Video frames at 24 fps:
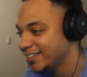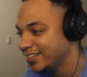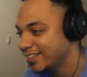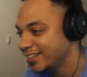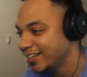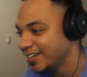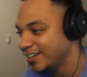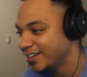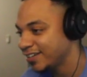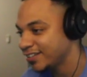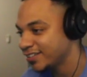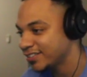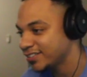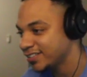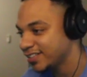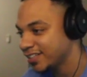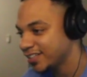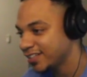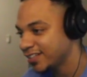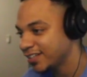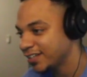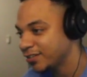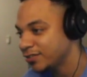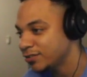You gotta
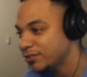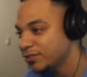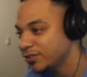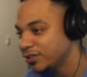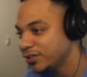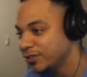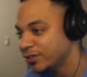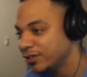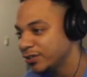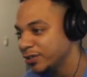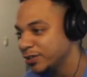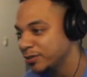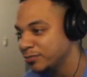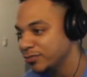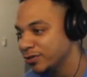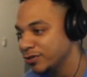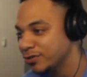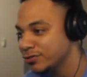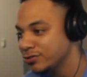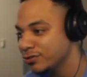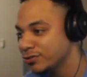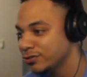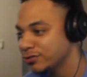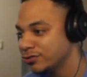understand that you in New York,
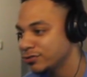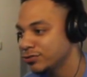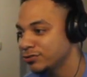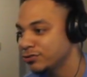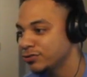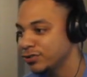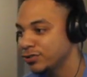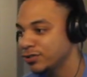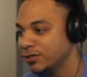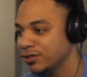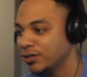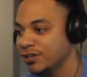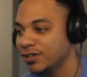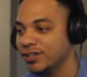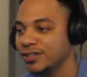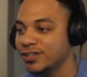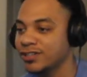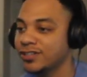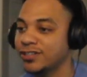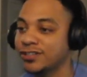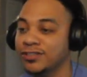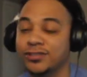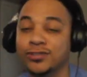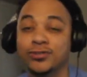bro. You in New
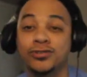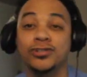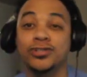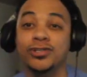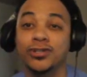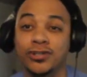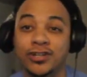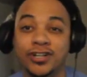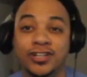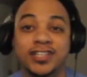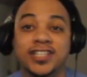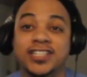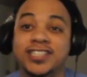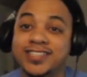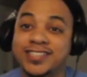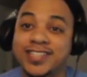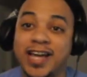York. You in New York. This is